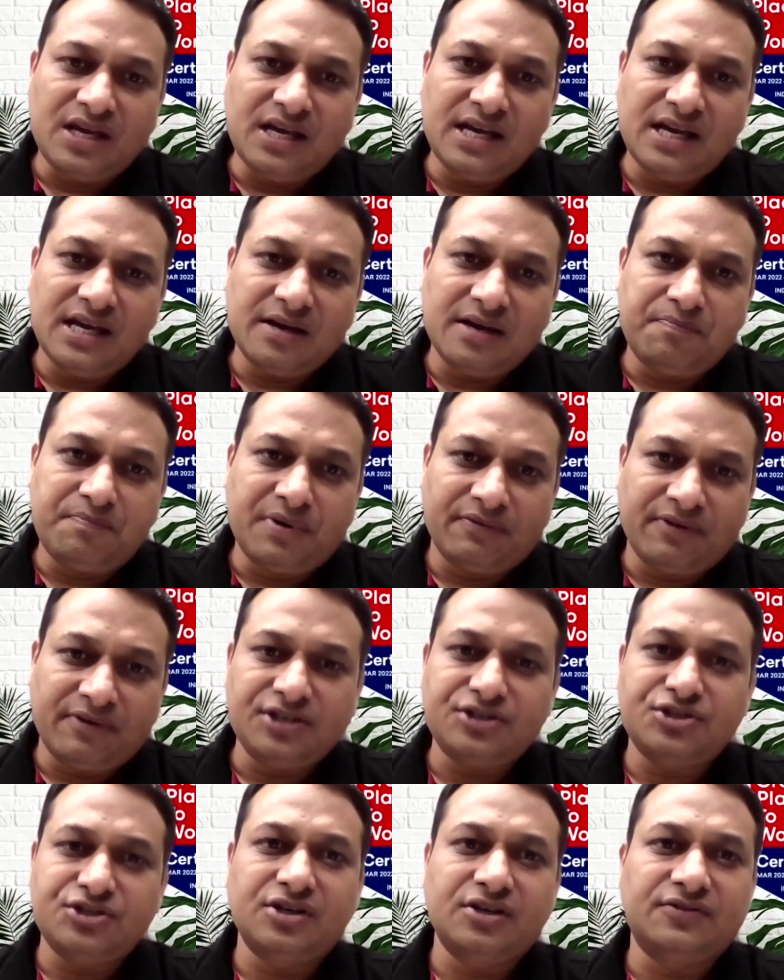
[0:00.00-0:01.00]
the
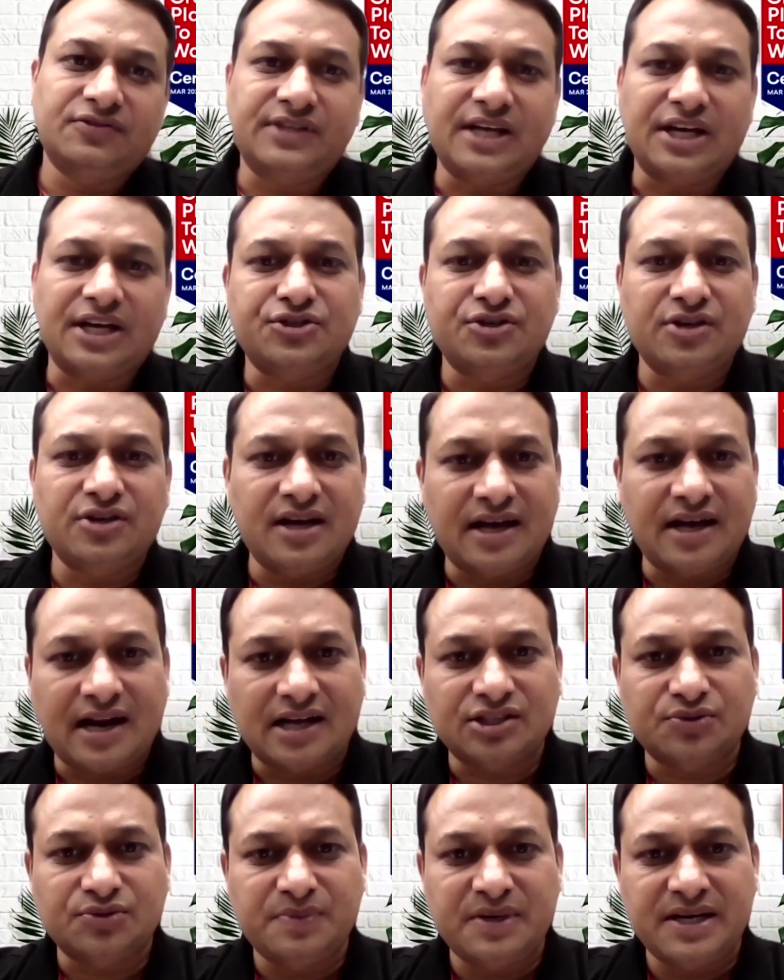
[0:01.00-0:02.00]
prevention of sexual
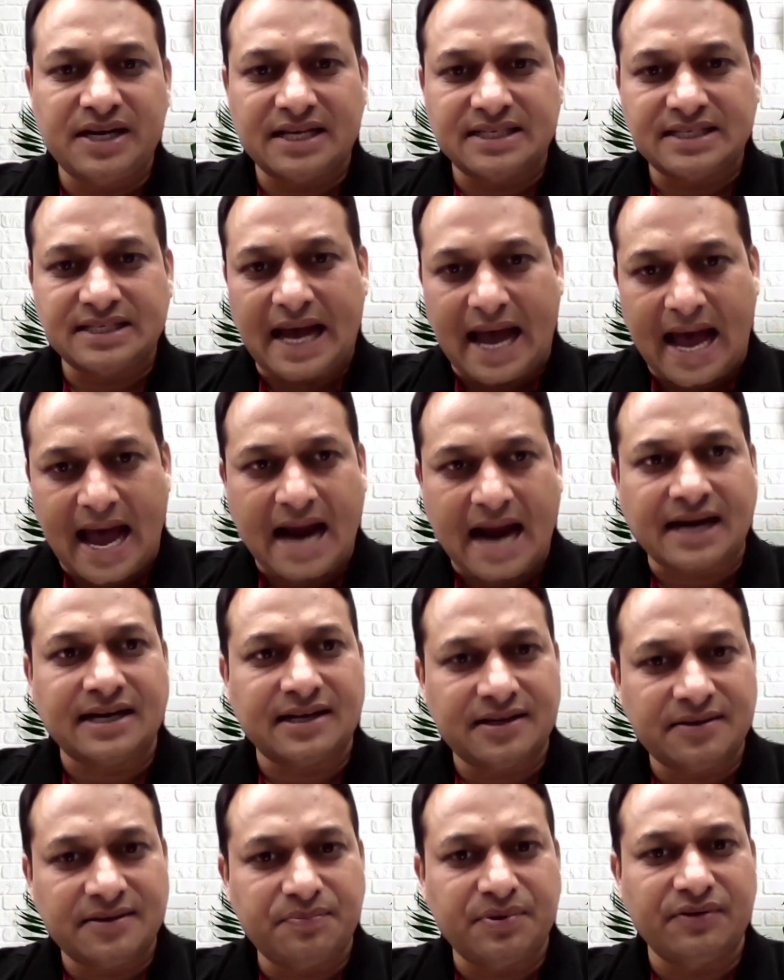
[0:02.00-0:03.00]
harassment as an
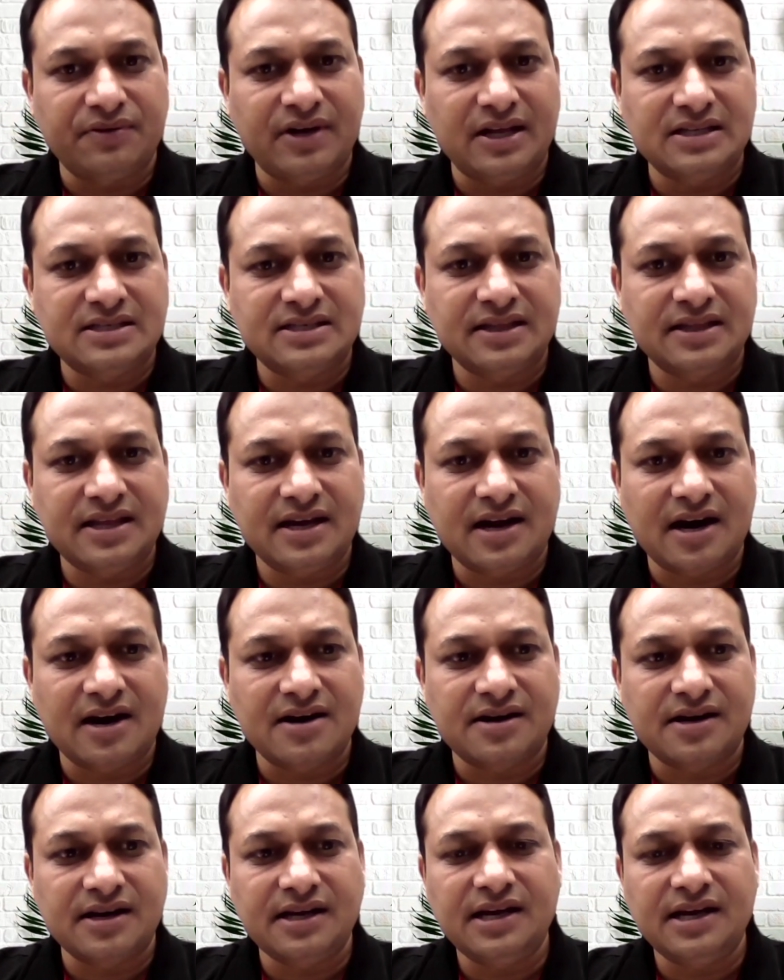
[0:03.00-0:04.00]
act prevails in the
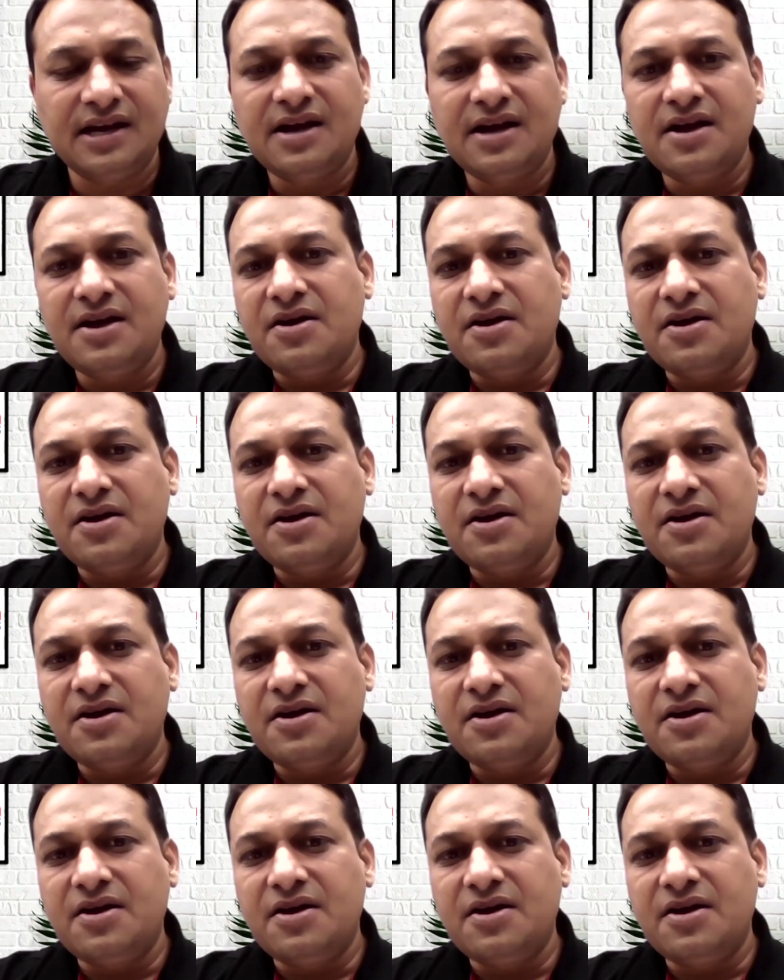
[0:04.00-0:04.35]
country.